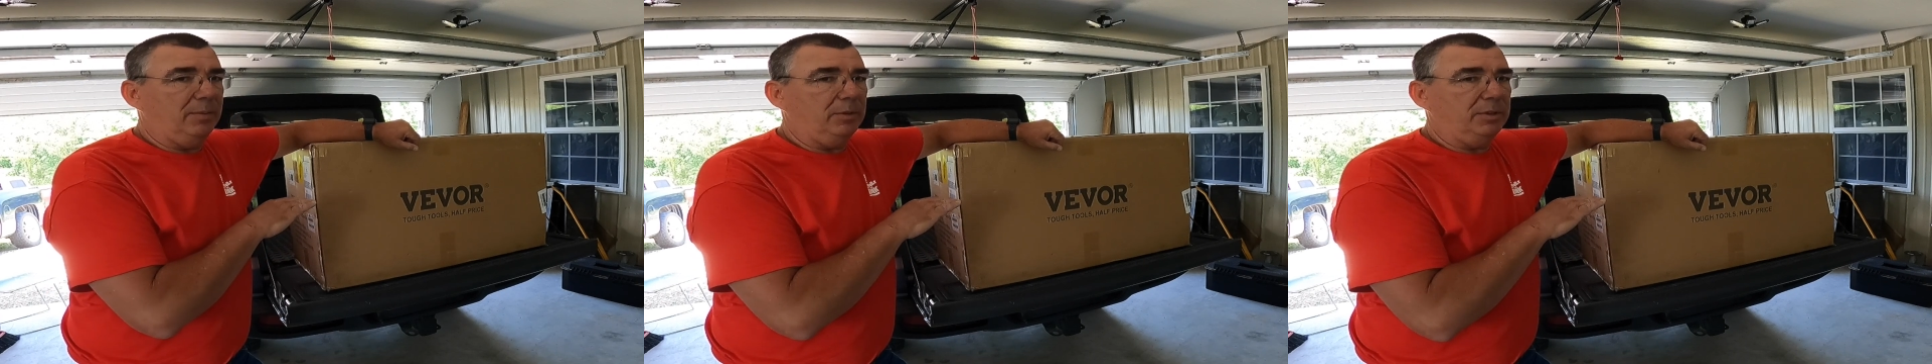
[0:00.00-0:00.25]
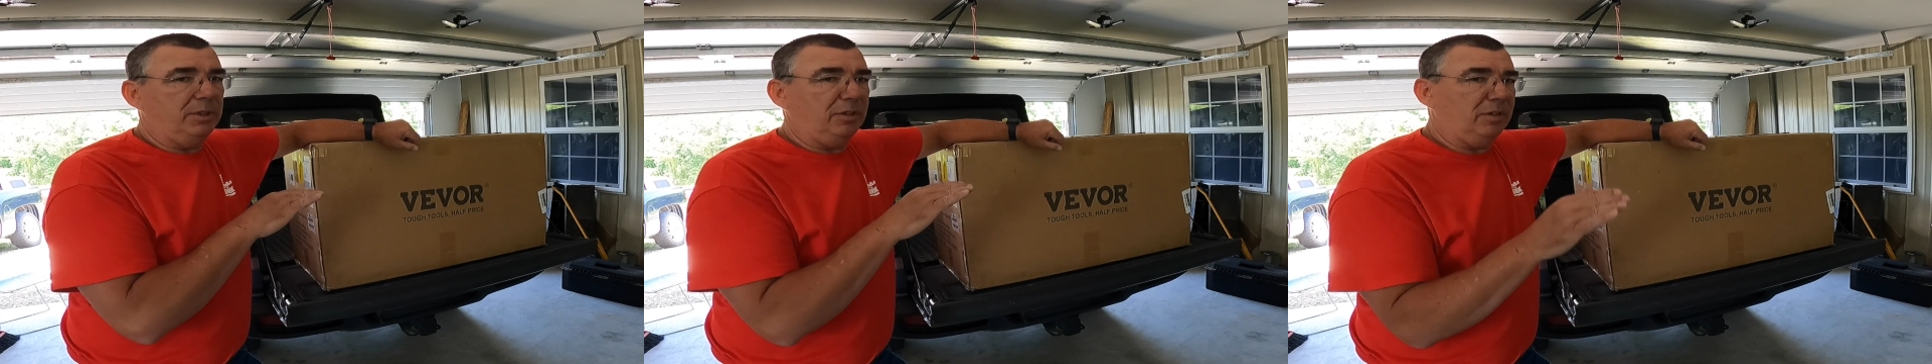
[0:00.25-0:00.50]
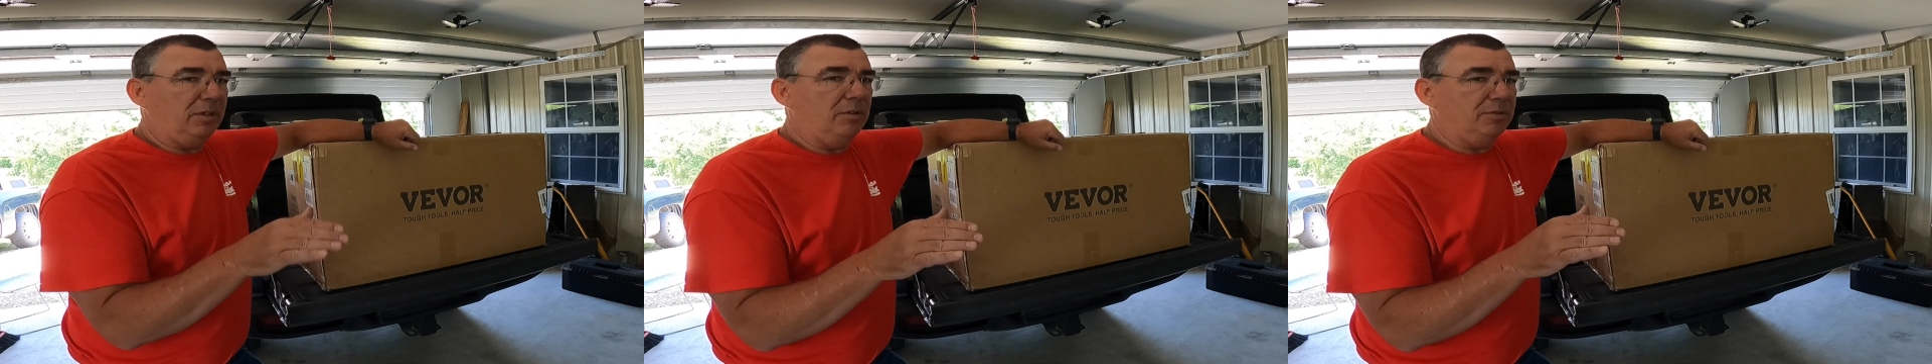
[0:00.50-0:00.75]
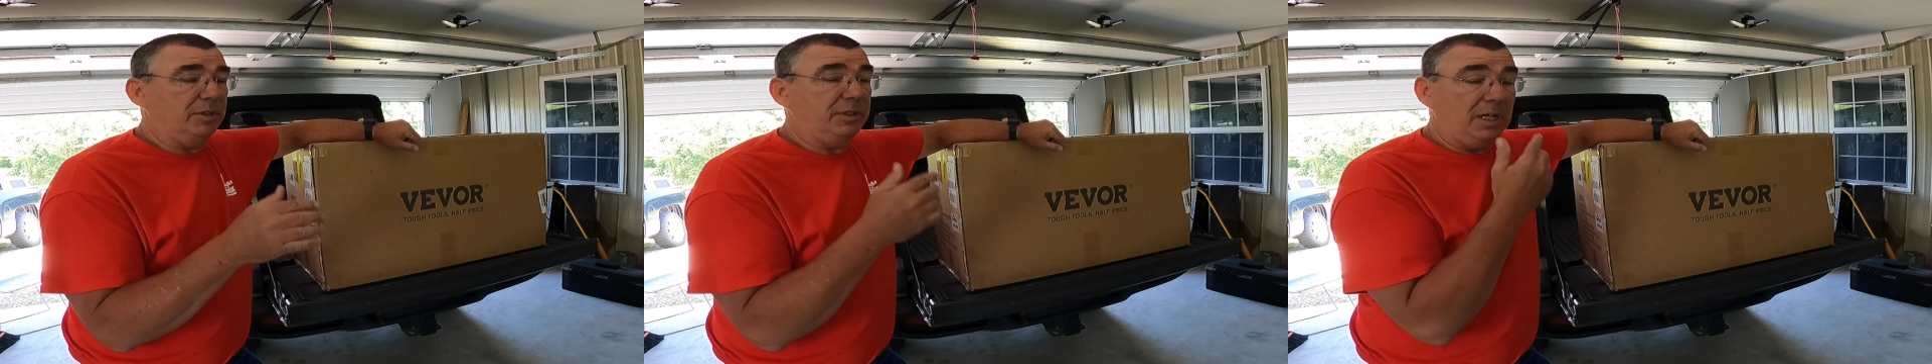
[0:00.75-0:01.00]
able to
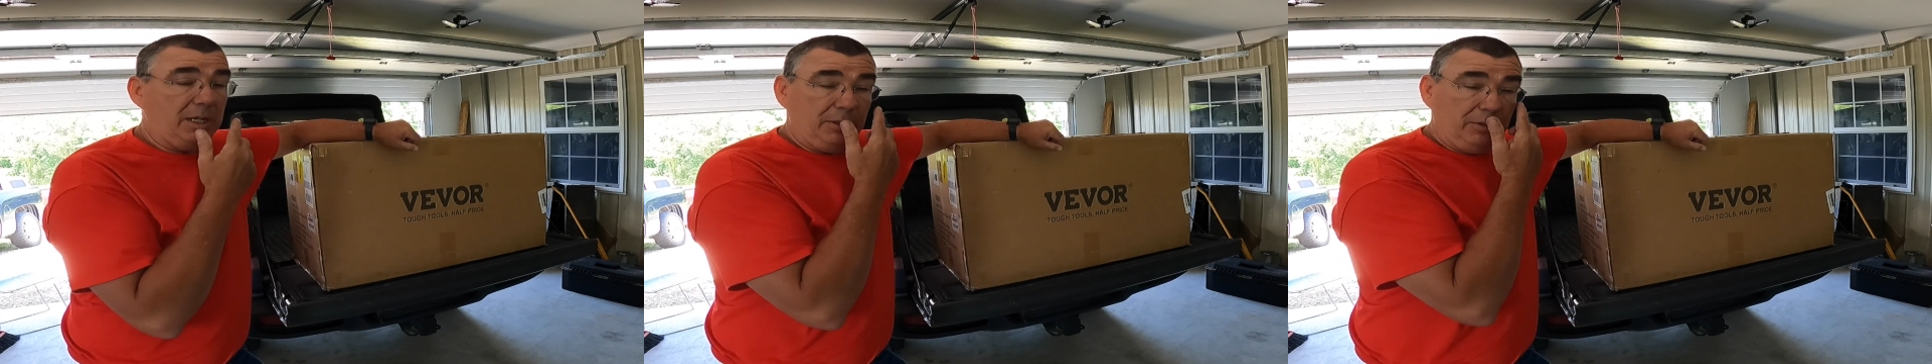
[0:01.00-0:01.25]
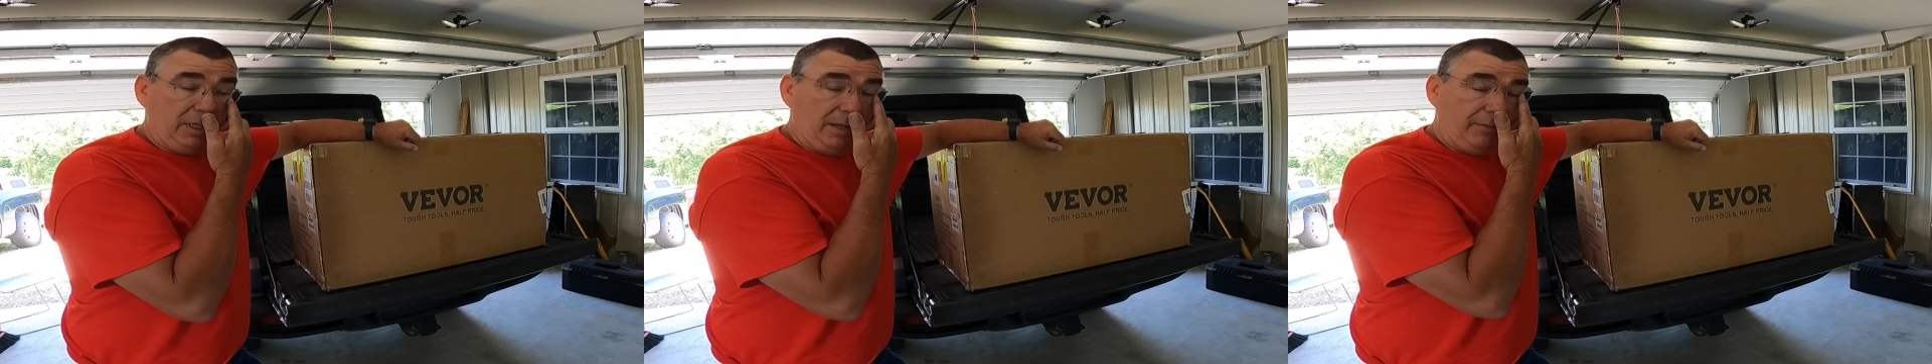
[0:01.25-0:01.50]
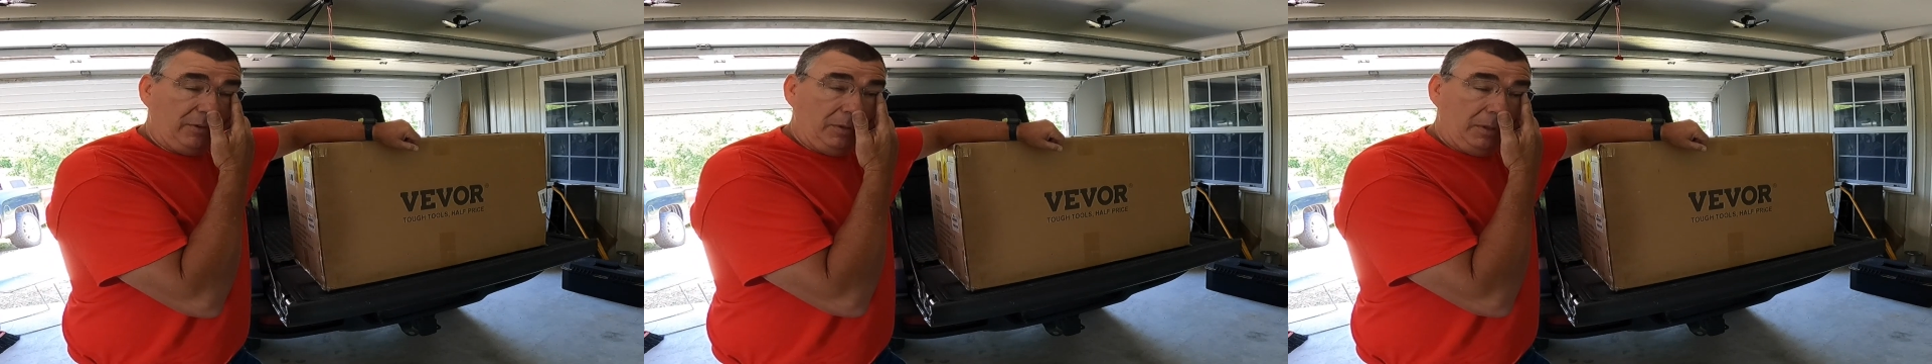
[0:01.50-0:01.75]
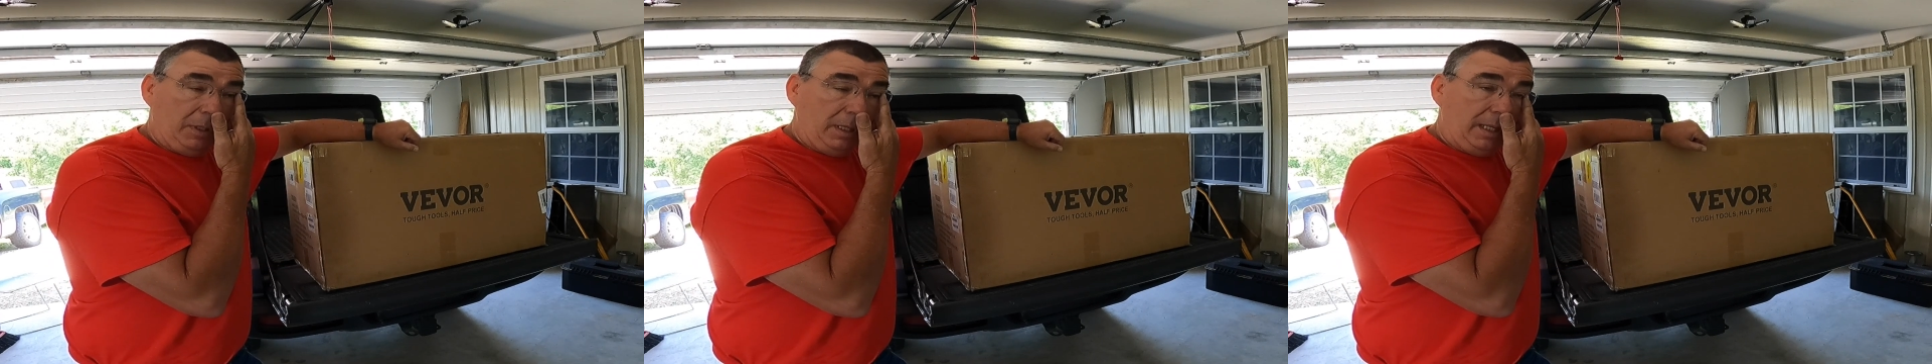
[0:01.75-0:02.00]
close the tonneau cover.